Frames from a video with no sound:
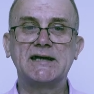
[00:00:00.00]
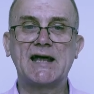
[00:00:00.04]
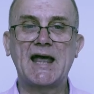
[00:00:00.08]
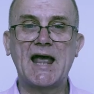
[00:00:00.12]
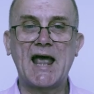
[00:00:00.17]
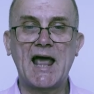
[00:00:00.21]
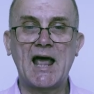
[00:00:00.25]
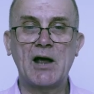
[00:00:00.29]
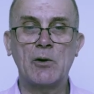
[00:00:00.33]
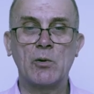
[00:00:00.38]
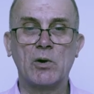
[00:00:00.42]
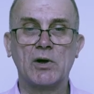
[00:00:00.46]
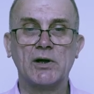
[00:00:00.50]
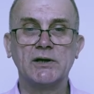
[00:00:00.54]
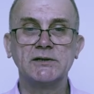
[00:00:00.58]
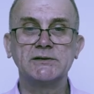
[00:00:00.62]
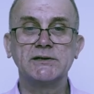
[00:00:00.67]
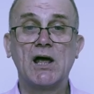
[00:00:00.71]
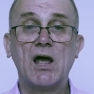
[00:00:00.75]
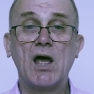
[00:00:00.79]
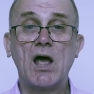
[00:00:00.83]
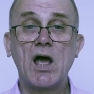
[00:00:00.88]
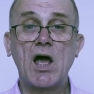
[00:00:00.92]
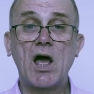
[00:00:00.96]
towered
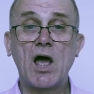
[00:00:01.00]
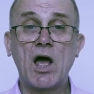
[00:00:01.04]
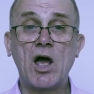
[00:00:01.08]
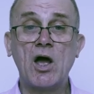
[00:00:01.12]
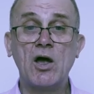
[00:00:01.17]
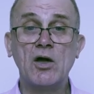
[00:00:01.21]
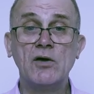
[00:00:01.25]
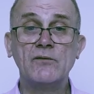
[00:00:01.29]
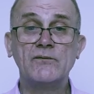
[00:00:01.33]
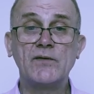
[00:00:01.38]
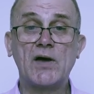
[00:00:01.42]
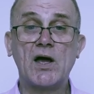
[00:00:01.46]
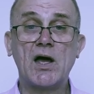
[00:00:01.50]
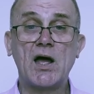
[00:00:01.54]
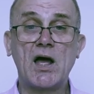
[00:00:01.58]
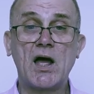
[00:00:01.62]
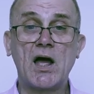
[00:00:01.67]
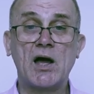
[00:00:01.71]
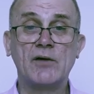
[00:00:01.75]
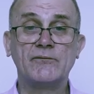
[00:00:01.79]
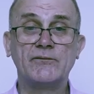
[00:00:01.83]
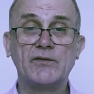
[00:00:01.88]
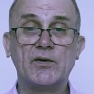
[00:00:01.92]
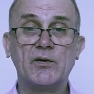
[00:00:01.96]
over
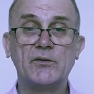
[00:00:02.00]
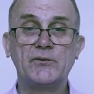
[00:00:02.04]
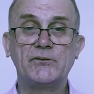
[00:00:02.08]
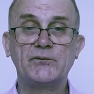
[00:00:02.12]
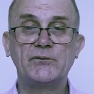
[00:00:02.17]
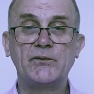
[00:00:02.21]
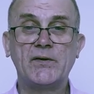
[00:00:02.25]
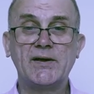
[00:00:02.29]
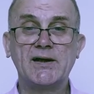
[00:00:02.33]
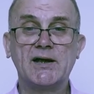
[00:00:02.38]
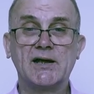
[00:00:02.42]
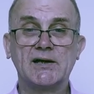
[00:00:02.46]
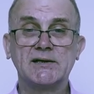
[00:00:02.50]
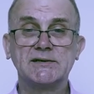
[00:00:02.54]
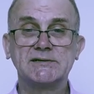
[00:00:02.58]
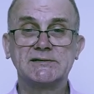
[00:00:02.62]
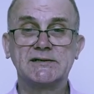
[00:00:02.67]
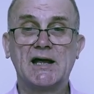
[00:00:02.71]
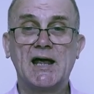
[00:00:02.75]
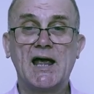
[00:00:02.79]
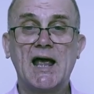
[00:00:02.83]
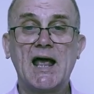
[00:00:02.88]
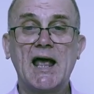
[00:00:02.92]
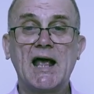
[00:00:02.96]
other figures,
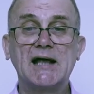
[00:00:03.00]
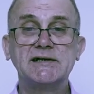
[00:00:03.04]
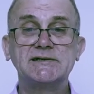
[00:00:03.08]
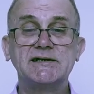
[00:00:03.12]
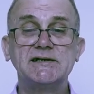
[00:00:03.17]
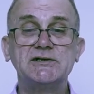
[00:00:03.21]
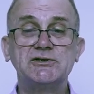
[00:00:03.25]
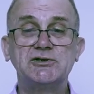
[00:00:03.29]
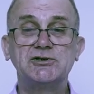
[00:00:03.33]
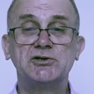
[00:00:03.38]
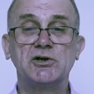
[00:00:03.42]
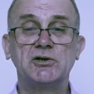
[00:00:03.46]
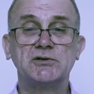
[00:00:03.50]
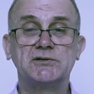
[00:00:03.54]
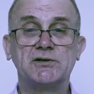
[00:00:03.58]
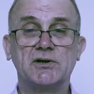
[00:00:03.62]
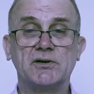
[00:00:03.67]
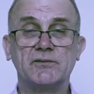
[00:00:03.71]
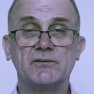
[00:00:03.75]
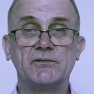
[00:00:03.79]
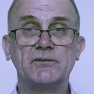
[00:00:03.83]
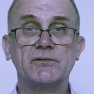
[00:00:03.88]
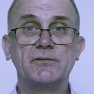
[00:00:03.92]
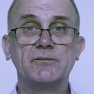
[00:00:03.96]
as he should
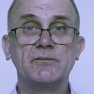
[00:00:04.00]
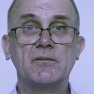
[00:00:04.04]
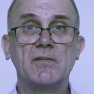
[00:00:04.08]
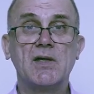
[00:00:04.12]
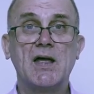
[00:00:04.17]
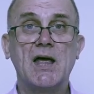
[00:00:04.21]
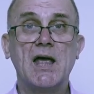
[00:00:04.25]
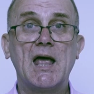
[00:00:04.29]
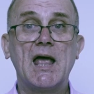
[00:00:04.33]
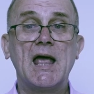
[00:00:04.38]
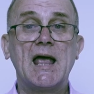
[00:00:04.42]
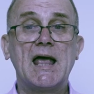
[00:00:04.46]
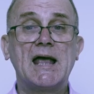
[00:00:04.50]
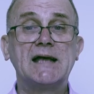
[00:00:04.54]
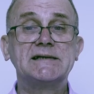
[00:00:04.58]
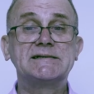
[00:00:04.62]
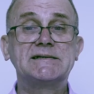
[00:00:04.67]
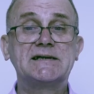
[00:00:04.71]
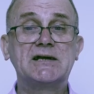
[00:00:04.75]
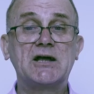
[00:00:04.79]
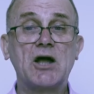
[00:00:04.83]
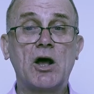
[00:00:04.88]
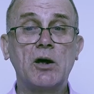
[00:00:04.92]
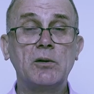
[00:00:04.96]
have. His
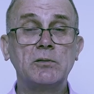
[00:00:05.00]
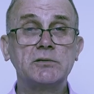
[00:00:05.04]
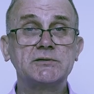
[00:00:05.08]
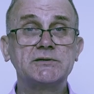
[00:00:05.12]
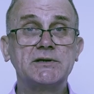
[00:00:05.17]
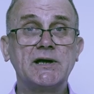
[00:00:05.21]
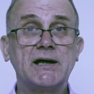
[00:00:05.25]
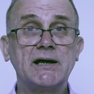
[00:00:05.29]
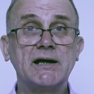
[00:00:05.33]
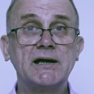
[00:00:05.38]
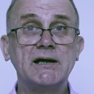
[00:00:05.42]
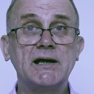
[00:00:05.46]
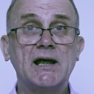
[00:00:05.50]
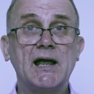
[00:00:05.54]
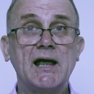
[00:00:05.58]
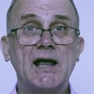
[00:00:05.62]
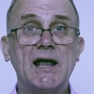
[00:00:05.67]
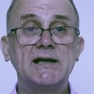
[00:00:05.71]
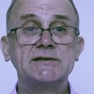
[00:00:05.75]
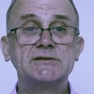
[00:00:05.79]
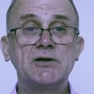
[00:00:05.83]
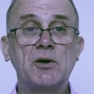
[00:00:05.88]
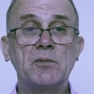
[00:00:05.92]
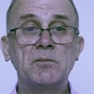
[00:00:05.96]
sculpting
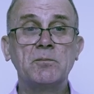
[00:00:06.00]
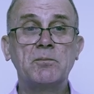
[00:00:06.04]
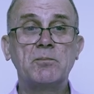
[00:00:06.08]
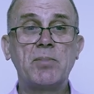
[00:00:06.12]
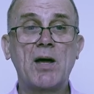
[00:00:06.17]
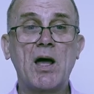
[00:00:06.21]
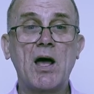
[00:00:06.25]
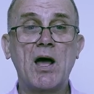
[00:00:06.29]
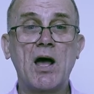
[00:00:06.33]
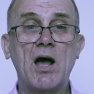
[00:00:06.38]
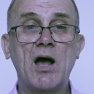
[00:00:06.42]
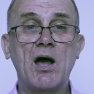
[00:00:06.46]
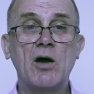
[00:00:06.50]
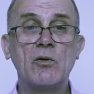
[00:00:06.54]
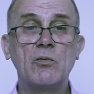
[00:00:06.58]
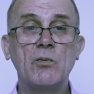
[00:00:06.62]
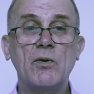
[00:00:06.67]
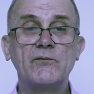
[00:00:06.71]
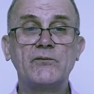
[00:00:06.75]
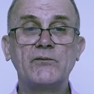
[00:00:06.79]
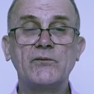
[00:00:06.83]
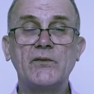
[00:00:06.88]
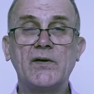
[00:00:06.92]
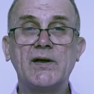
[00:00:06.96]
is on par
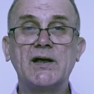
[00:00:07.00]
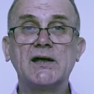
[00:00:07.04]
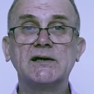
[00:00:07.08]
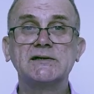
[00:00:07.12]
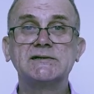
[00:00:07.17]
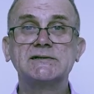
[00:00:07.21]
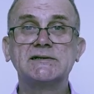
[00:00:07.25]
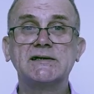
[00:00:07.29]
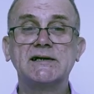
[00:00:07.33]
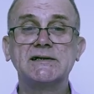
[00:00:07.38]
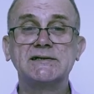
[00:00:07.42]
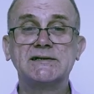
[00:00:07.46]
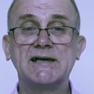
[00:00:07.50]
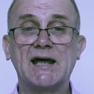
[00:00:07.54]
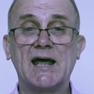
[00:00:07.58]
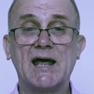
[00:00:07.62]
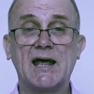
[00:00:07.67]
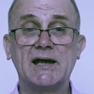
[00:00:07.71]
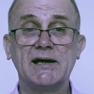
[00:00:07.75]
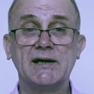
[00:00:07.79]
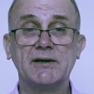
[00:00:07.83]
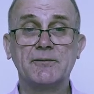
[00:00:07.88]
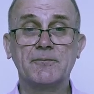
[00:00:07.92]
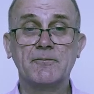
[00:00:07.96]
with figures
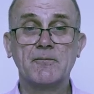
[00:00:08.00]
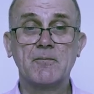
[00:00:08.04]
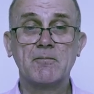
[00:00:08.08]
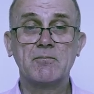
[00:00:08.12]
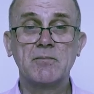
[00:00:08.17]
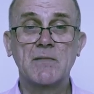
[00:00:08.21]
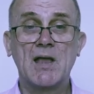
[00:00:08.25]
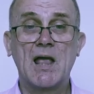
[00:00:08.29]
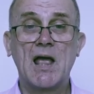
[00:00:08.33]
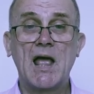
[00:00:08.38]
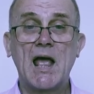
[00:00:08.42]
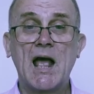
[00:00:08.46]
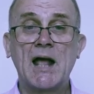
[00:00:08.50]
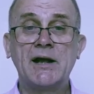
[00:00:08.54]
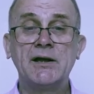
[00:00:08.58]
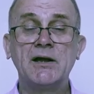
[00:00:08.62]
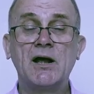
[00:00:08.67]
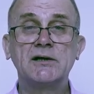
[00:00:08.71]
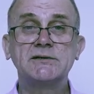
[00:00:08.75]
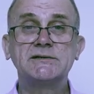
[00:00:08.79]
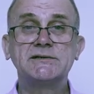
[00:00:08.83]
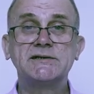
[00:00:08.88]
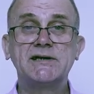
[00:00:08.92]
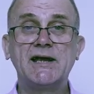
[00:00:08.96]
today, and the
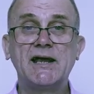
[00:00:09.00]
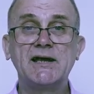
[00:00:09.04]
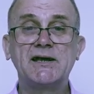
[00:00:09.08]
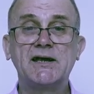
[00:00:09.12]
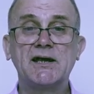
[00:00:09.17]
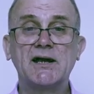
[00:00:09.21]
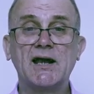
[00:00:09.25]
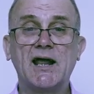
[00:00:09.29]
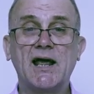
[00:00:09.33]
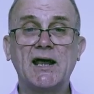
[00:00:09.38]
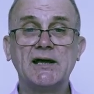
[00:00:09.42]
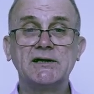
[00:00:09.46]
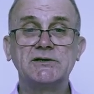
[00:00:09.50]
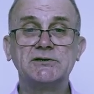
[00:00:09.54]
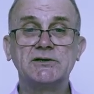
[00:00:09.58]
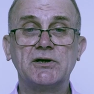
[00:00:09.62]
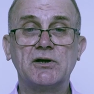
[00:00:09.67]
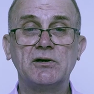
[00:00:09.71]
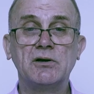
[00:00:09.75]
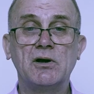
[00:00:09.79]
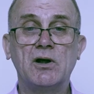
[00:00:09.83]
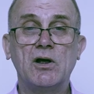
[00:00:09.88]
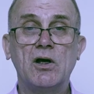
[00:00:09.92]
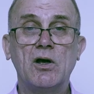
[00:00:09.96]

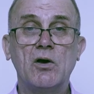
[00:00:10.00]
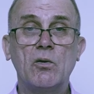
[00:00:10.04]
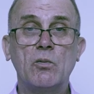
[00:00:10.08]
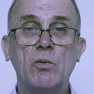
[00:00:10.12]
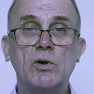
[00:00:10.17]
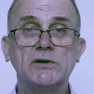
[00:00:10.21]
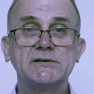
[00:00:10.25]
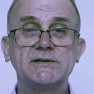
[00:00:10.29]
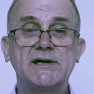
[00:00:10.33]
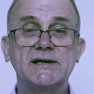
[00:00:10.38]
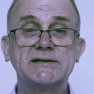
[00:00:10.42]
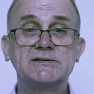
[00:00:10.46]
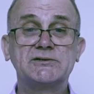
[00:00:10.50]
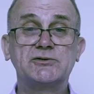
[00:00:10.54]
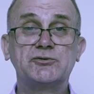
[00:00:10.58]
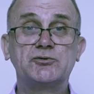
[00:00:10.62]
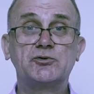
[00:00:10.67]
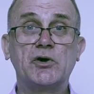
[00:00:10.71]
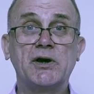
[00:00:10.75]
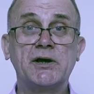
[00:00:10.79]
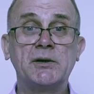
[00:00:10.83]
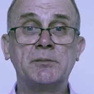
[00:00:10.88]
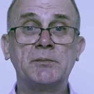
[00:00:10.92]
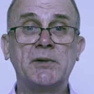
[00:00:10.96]
articulation was
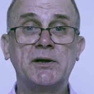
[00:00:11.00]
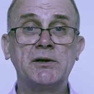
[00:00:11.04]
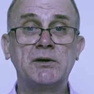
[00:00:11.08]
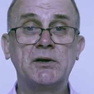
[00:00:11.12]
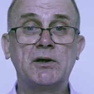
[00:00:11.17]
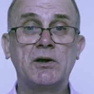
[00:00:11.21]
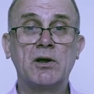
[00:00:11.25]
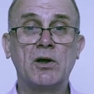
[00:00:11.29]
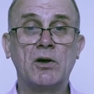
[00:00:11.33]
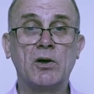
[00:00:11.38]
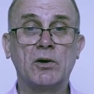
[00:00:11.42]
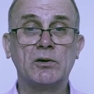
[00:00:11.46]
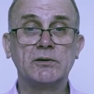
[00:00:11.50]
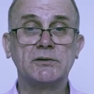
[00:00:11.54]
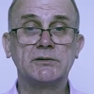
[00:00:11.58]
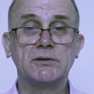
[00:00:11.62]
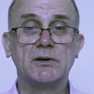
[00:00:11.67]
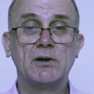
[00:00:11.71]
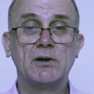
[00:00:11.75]
extremely good.